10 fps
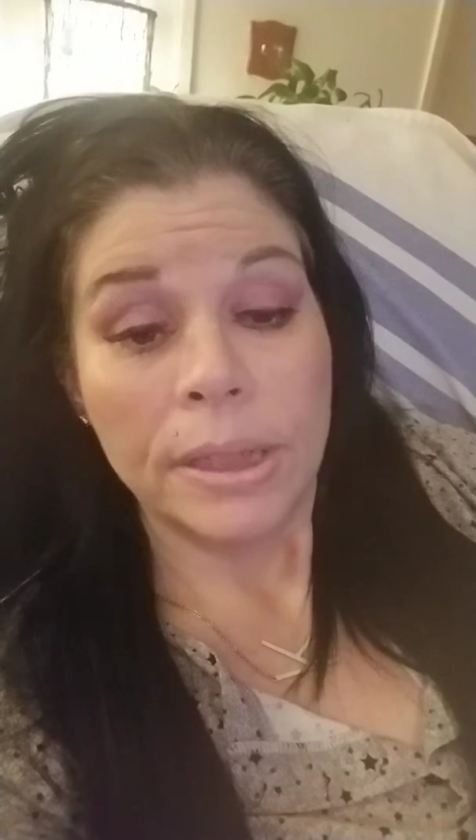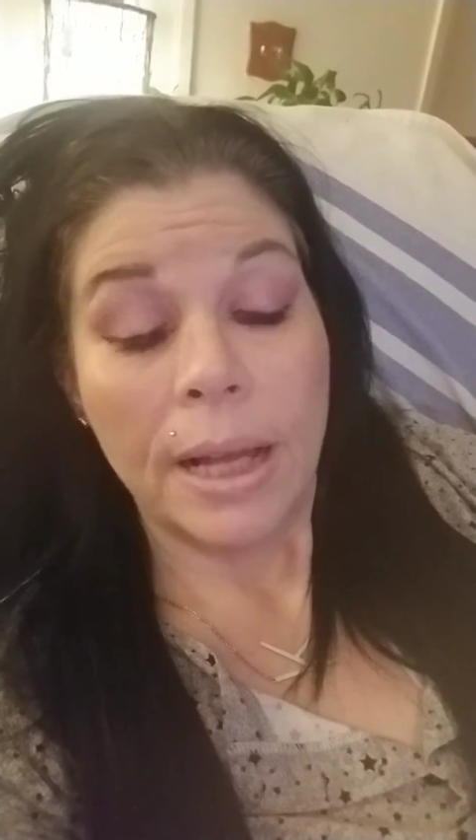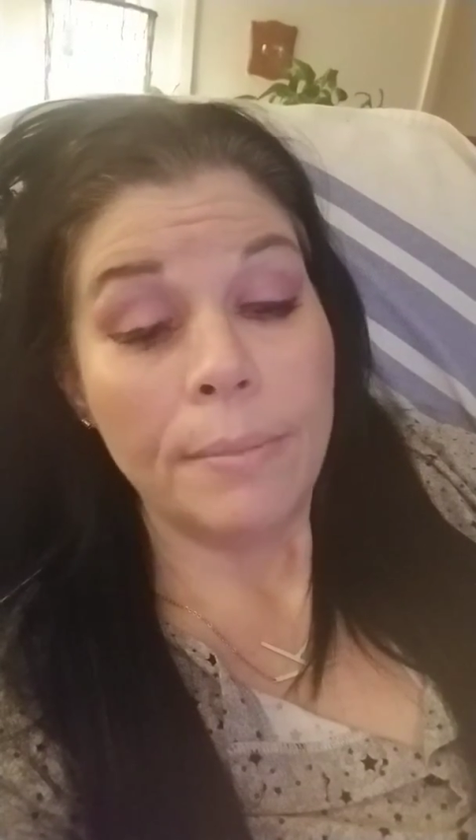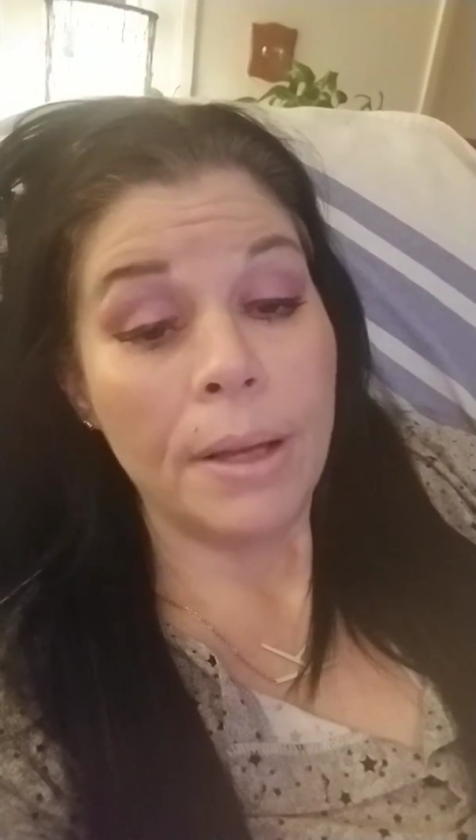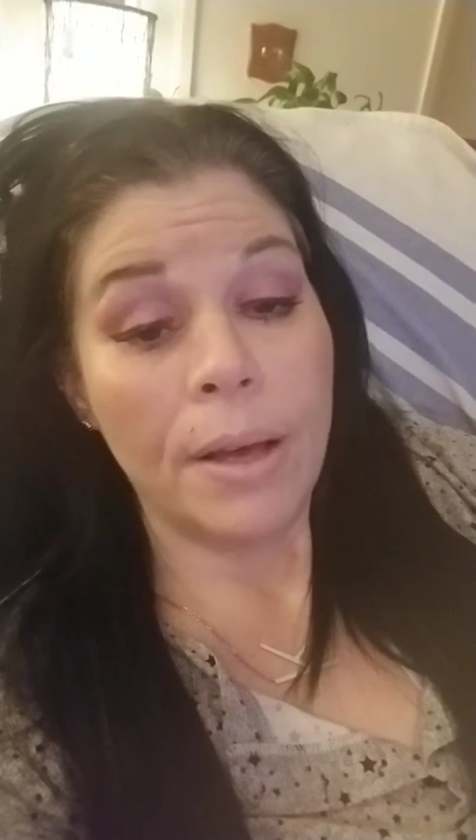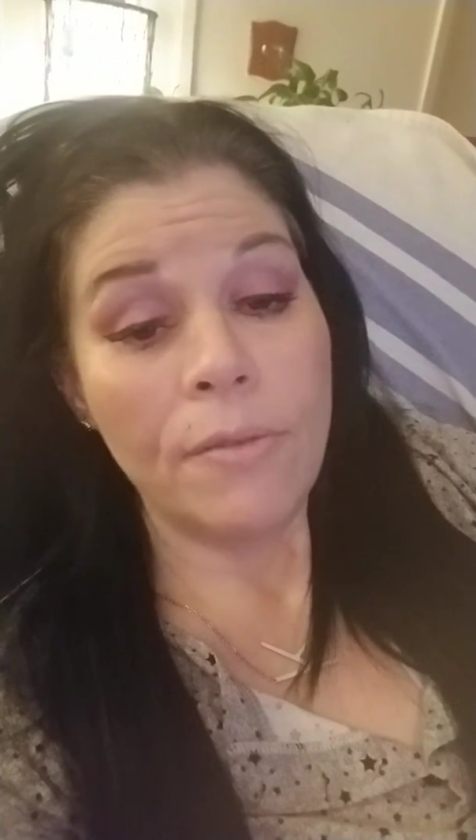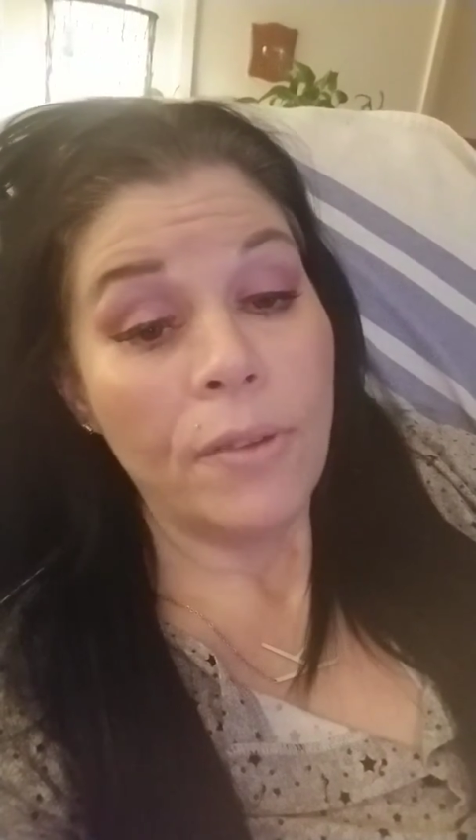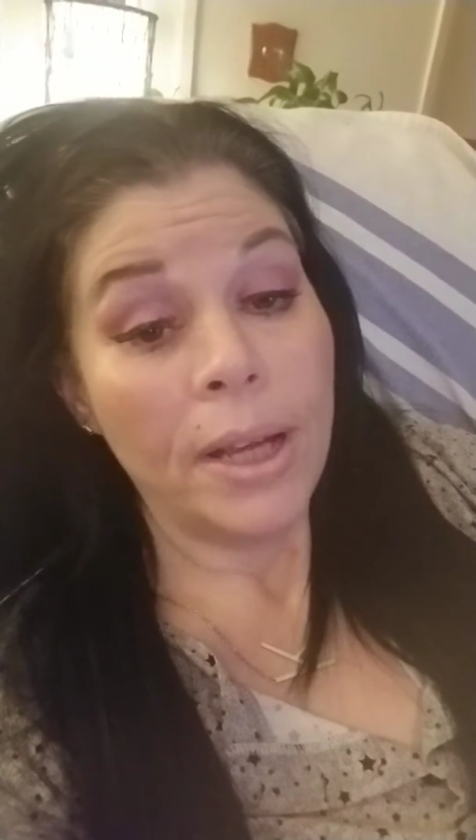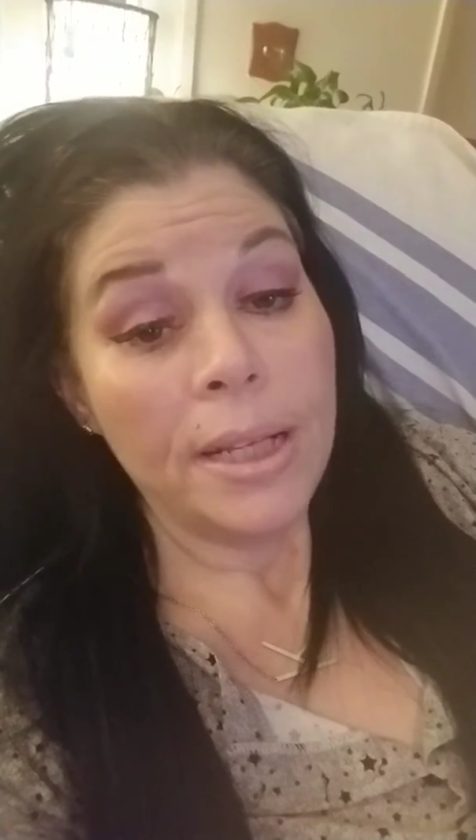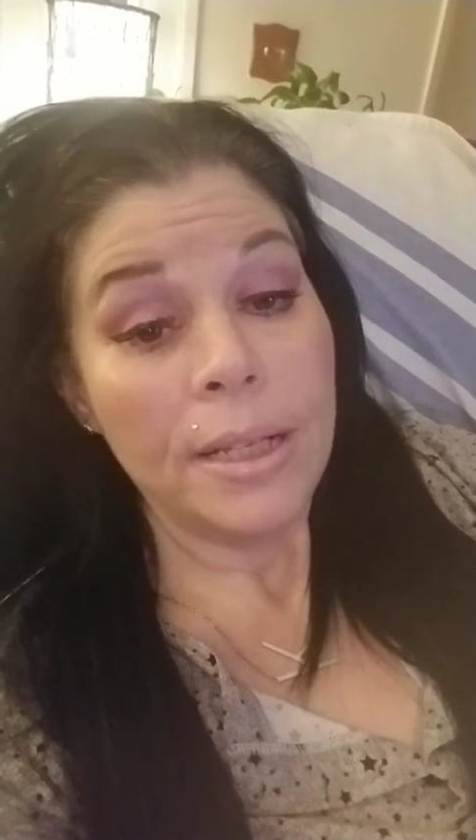I'm not
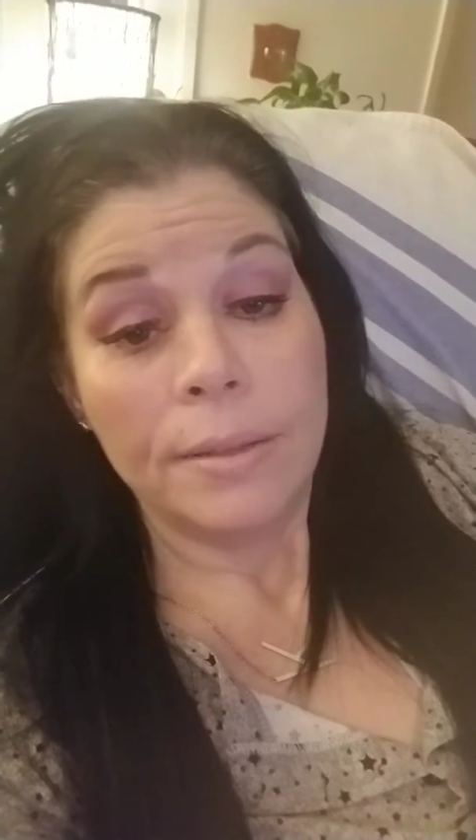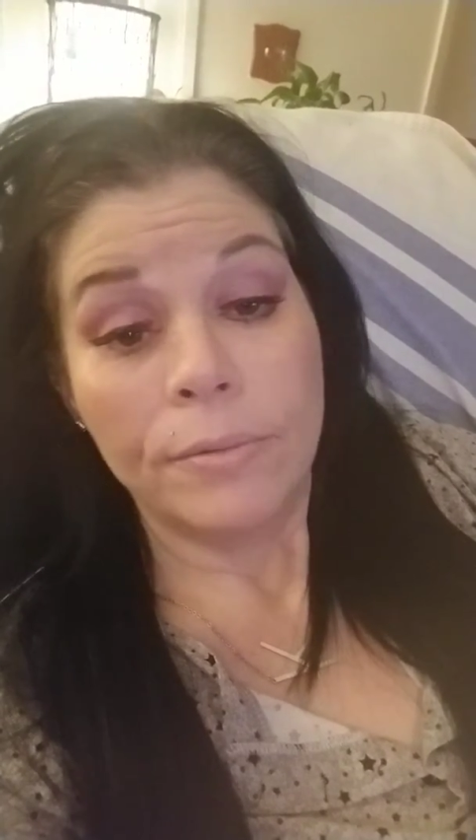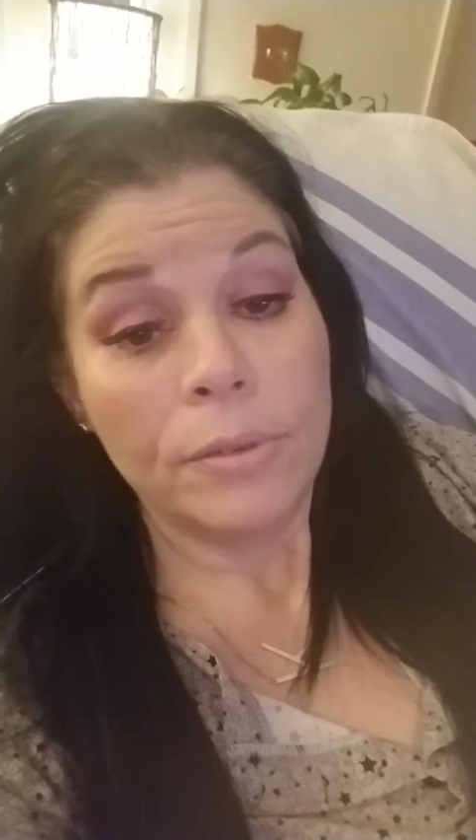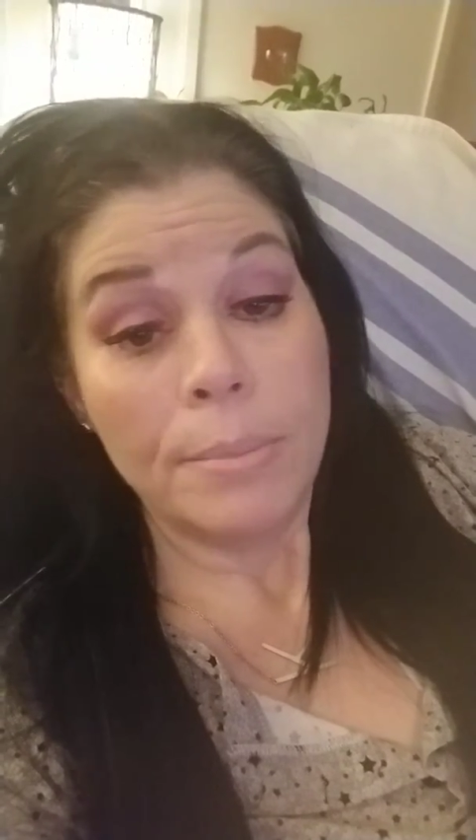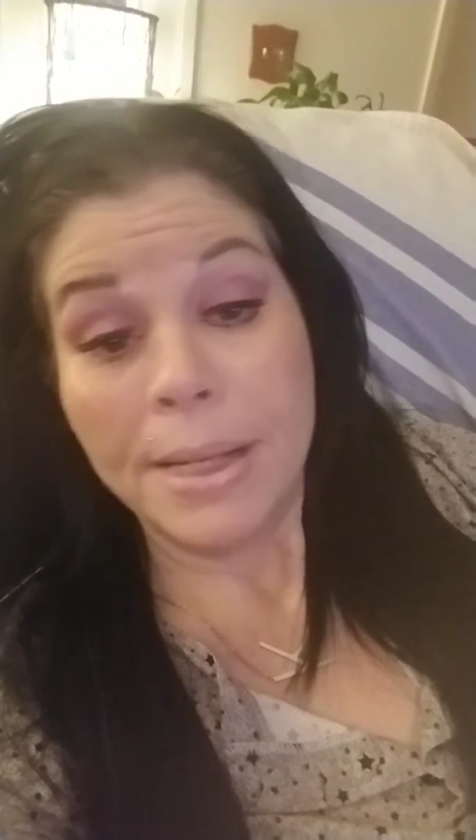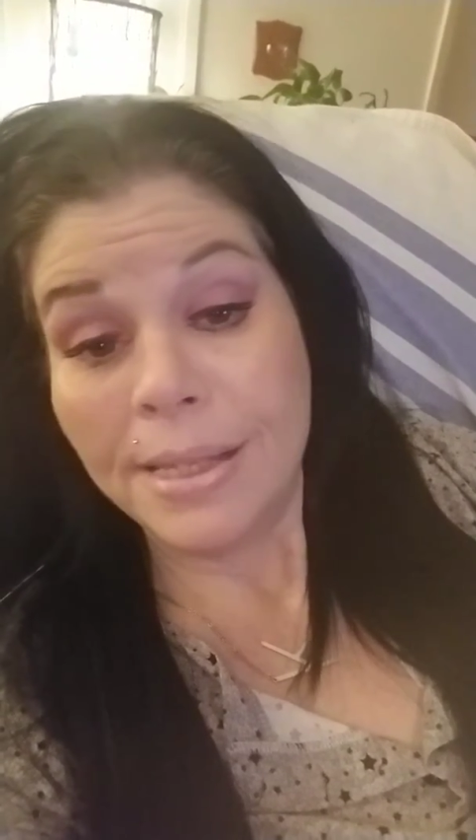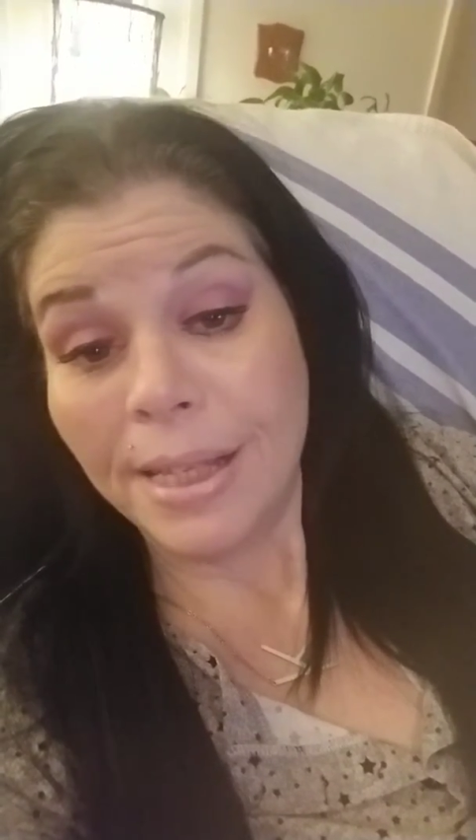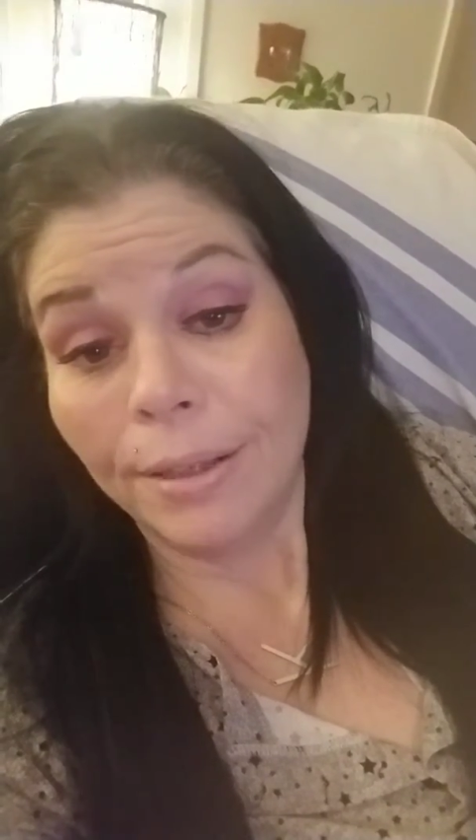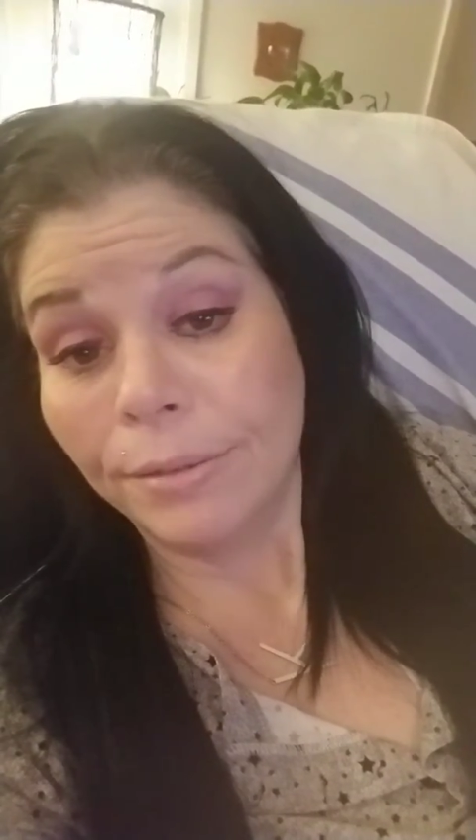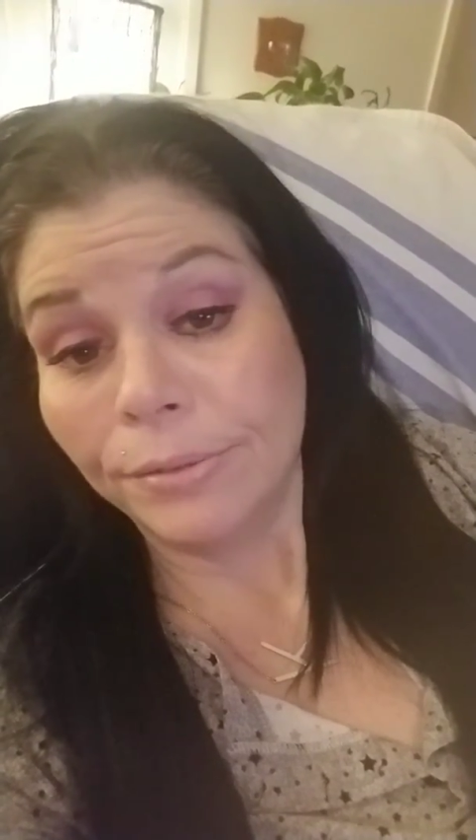fighting for
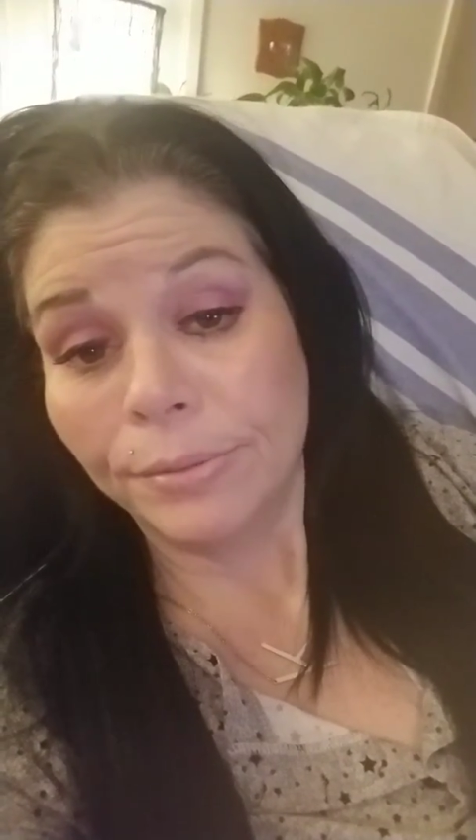myself.